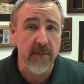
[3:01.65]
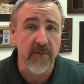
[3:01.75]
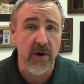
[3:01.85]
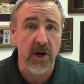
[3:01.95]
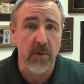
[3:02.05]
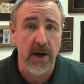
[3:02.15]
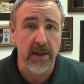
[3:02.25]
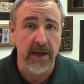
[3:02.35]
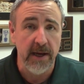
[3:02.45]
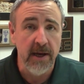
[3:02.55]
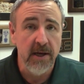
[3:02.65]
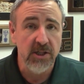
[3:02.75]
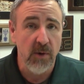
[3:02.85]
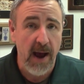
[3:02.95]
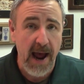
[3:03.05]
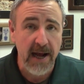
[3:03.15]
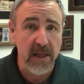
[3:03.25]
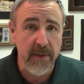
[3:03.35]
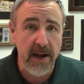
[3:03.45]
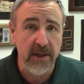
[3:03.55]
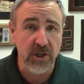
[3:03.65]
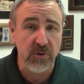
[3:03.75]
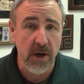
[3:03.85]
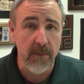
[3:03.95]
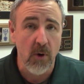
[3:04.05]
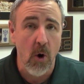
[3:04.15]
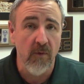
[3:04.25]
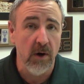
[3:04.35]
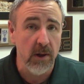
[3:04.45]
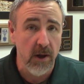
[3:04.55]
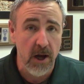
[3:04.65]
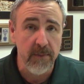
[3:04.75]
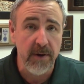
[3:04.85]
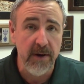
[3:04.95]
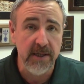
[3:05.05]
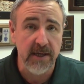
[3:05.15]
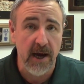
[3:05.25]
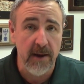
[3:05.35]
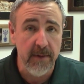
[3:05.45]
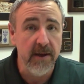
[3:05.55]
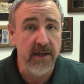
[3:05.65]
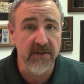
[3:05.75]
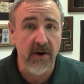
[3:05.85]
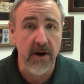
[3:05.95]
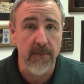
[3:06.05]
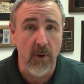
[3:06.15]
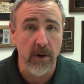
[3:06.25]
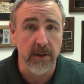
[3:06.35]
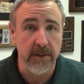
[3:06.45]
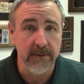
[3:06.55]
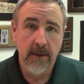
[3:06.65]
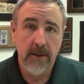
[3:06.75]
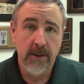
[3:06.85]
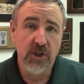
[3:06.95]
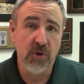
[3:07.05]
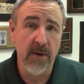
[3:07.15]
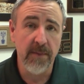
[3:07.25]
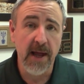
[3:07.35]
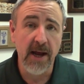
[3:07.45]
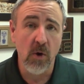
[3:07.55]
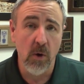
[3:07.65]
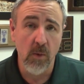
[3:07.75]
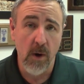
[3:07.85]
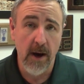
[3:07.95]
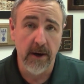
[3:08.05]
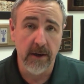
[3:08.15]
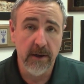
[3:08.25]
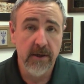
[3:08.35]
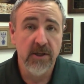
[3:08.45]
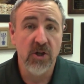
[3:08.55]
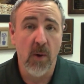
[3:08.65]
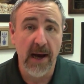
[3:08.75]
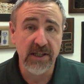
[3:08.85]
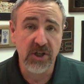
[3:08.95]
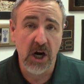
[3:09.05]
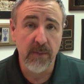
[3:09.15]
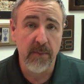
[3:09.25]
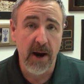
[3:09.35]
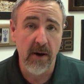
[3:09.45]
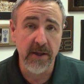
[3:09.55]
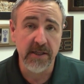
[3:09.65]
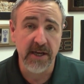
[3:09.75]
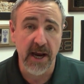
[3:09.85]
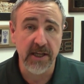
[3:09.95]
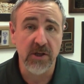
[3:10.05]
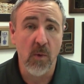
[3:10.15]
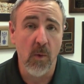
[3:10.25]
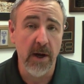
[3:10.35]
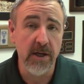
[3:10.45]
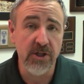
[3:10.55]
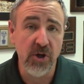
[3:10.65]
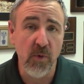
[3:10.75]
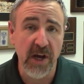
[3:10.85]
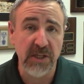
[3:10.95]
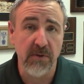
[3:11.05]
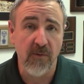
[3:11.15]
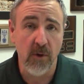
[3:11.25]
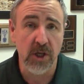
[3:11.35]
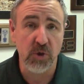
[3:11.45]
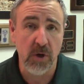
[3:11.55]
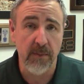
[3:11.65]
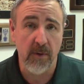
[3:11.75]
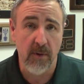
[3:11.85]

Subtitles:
them very quickly, so acclimating the shrimp over a long period of time is very important. Shrimp like old water, so I start preparing the tanks 1 to 2 weeks before the shrimp